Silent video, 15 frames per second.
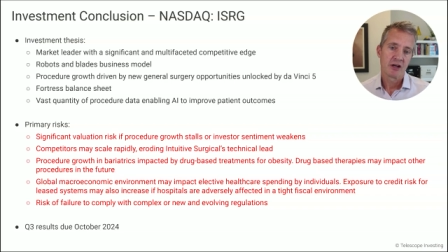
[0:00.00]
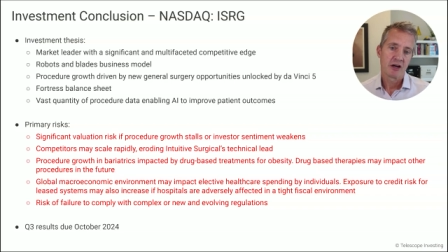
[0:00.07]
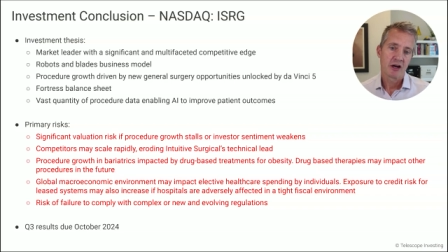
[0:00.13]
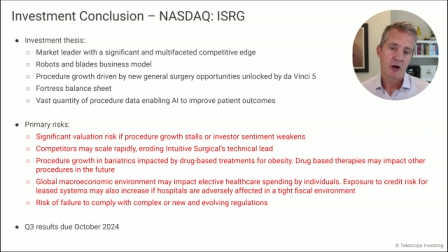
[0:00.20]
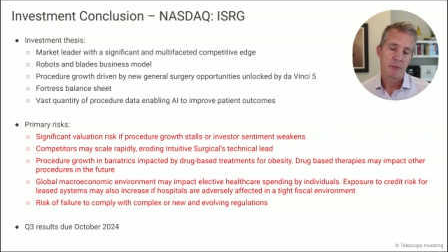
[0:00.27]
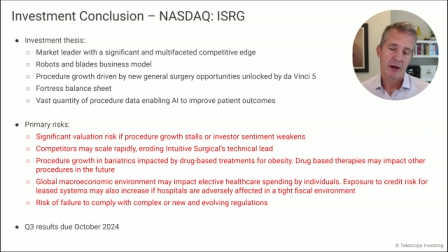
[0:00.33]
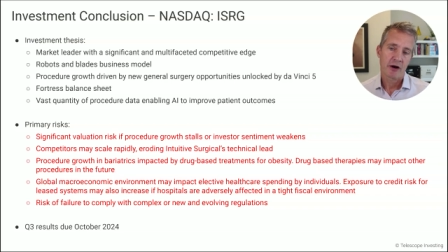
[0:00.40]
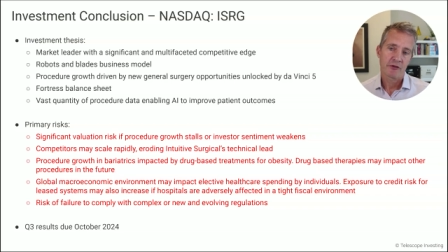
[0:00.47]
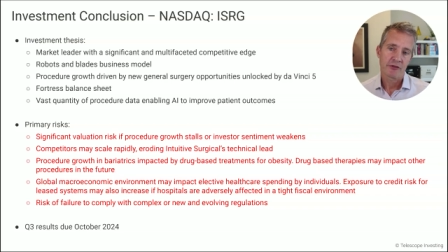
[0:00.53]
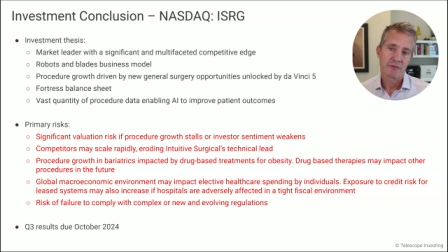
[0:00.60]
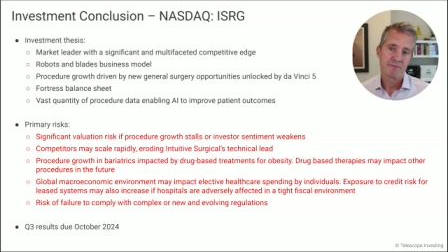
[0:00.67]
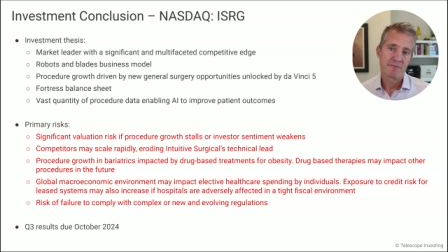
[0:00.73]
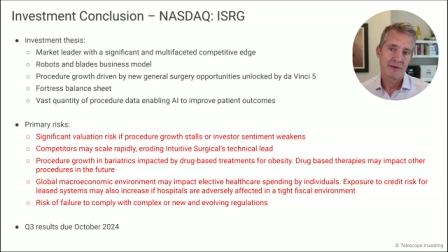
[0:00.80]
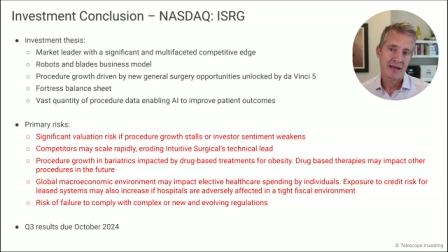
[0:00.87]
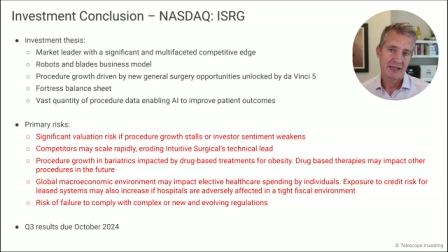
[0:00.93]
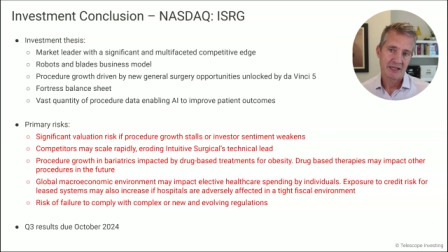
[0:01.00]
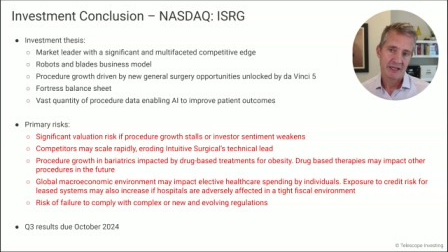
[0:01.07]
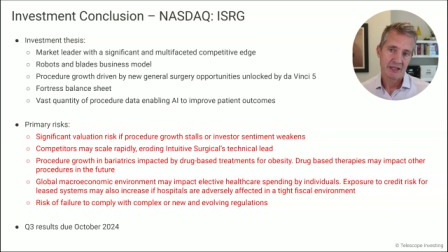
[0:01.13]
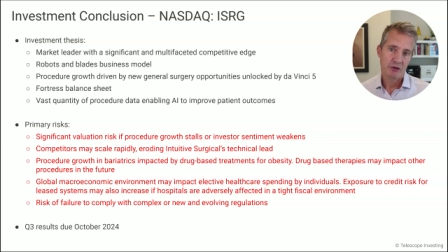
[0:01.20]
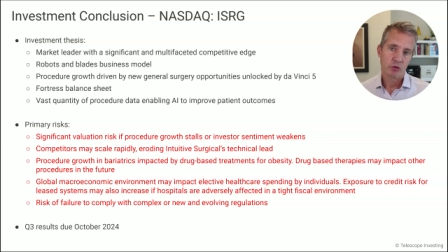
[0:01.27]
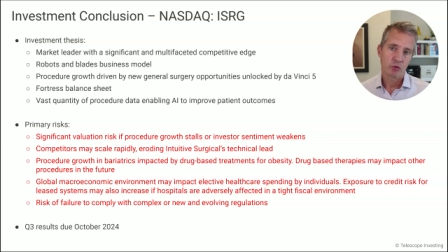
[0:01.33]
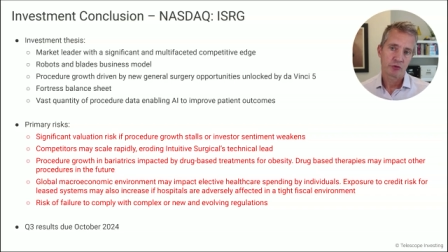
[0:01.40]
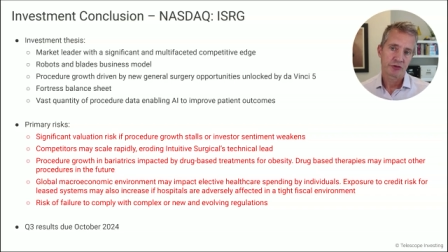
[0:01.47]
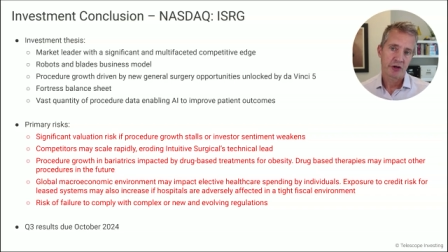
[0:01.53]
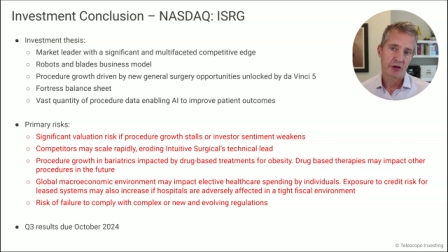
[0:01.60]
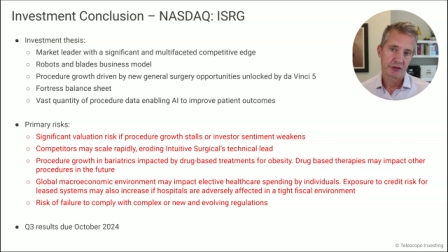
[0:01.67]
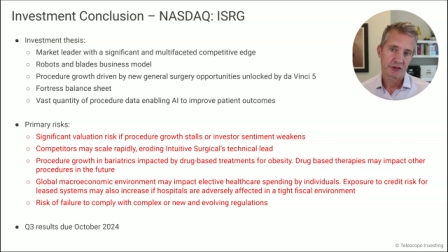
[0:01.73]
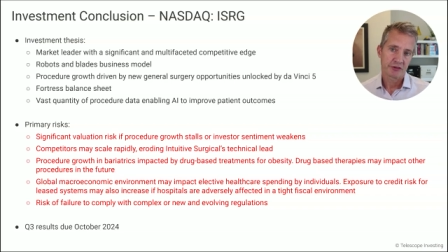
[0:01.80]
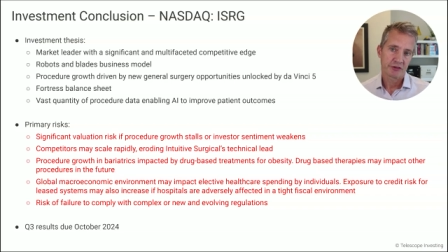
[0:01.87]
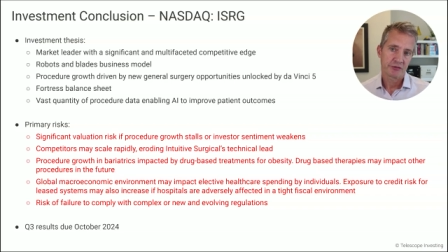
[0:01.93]
about the many
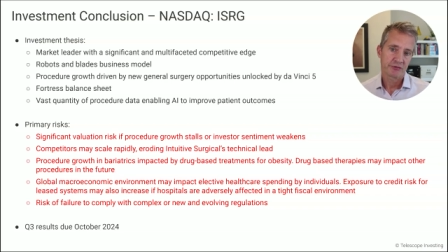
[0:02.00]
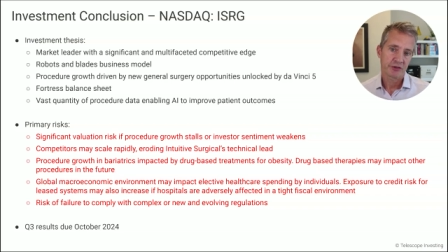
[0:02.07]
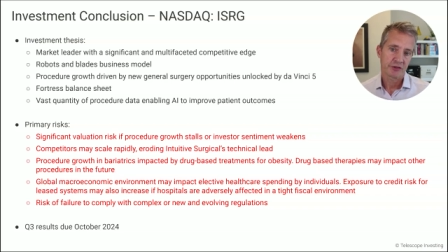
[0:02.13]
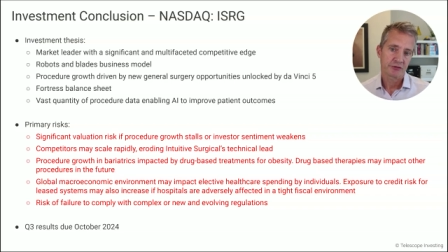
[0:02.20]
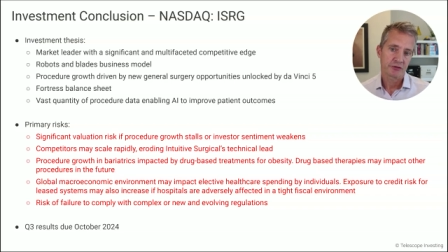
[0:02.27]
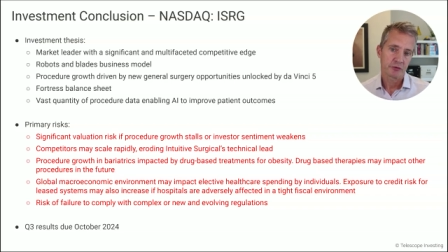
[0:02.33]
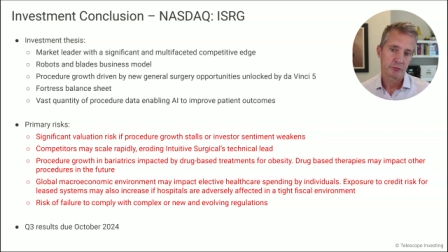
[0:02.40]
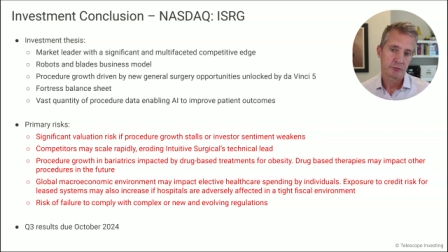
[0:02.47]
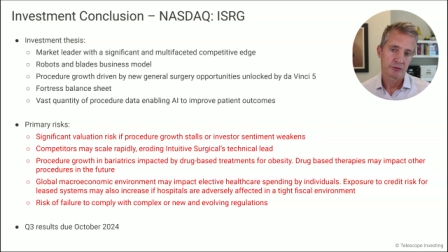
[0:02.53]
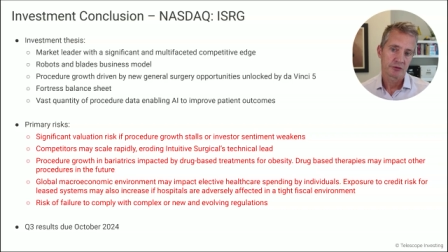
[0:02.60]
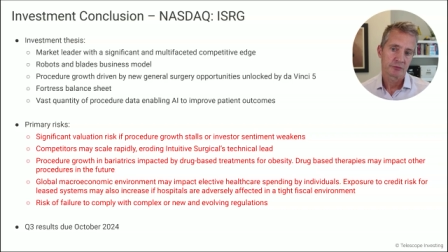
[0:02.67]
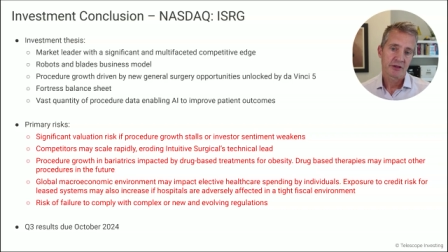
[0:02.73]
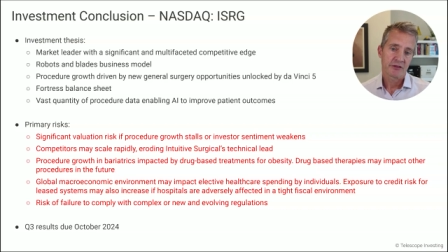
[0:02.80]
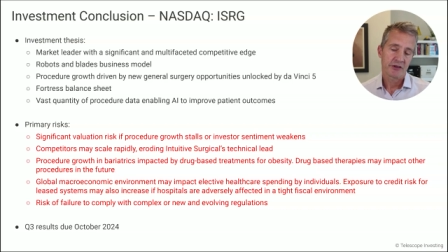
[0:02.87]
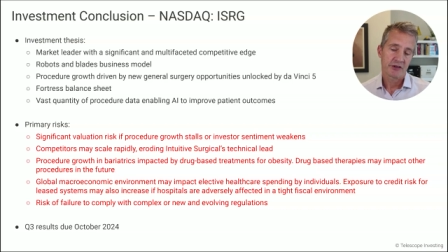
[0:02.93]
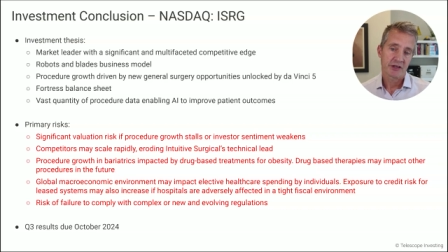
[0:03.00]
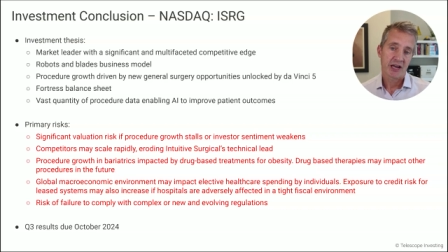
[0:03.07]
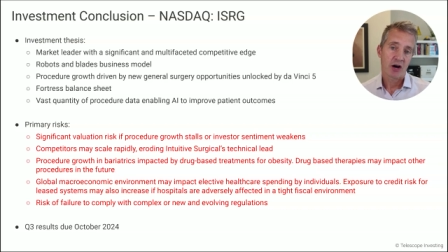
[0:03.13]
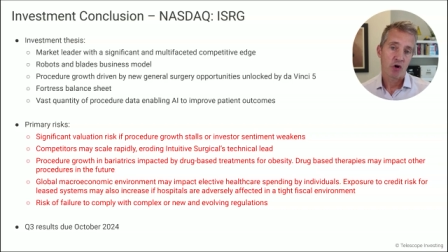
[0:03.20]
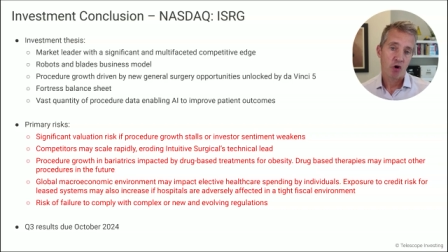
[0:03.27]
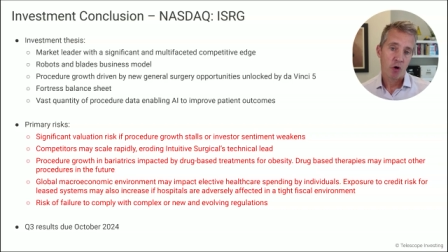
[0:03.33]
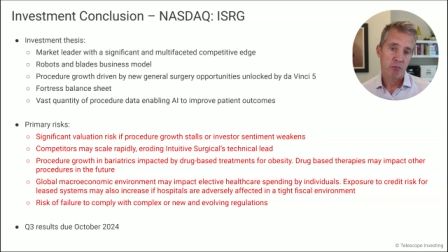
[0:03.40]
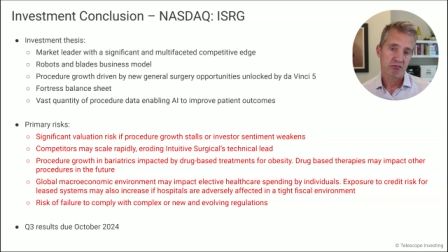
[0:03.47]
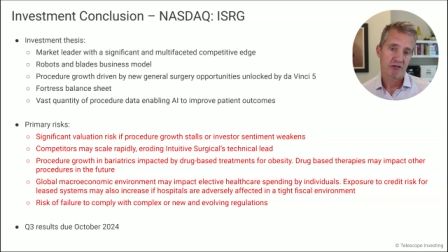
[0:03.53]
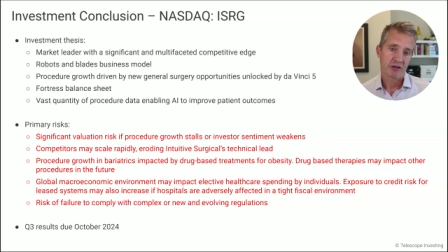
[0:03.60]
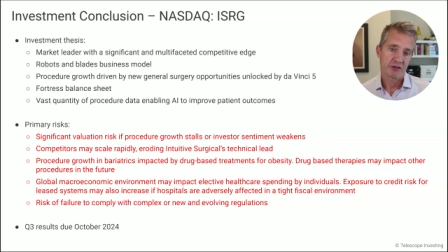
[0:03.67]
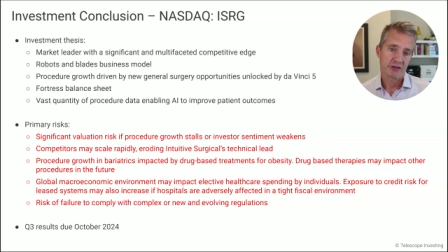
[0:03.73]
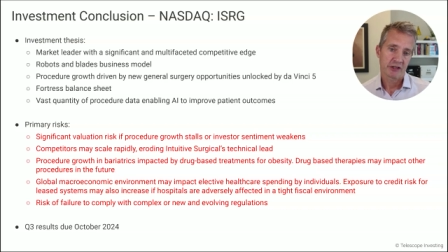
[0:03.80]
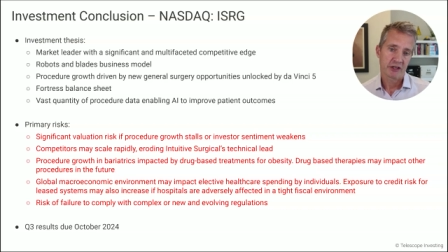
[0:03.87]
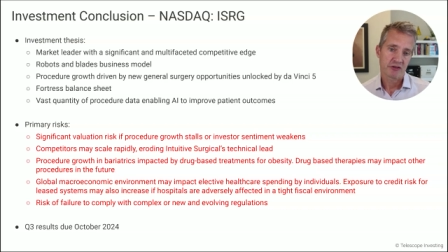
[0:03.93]
alternative systems that are now
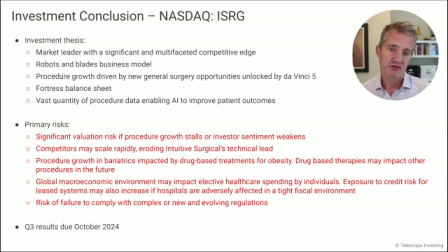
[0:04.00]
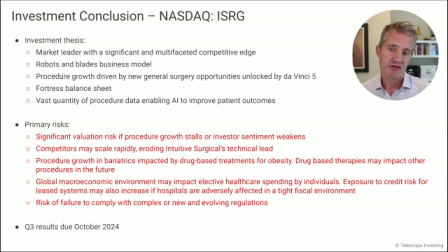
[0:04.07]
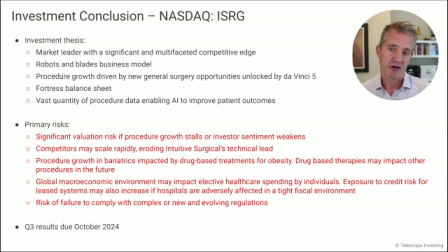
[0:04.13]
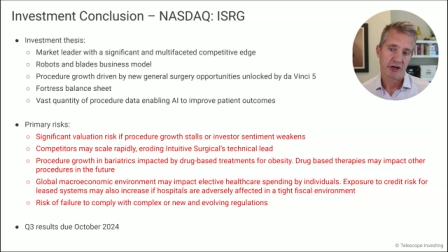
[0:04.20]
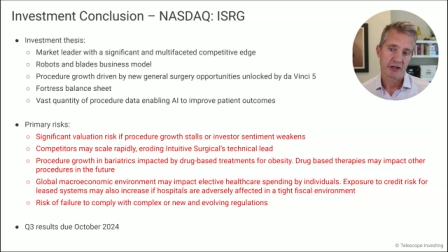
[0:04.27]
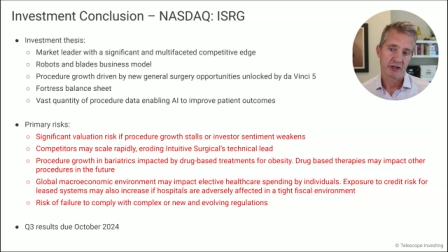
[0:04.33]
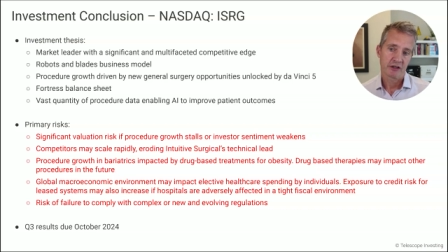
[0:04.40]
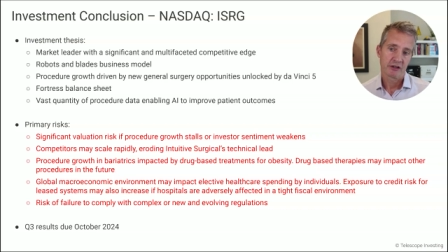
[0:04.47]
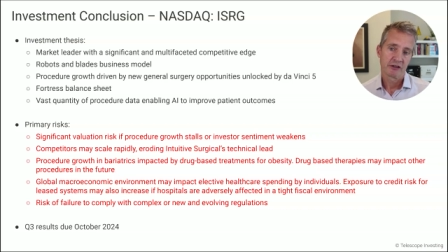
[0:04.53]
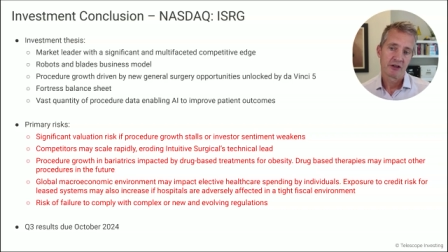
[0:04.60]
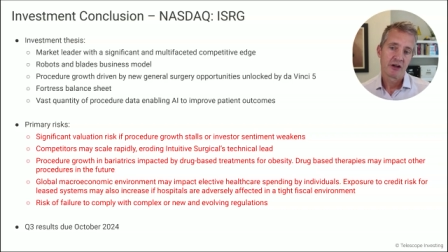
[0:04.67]
operating in China.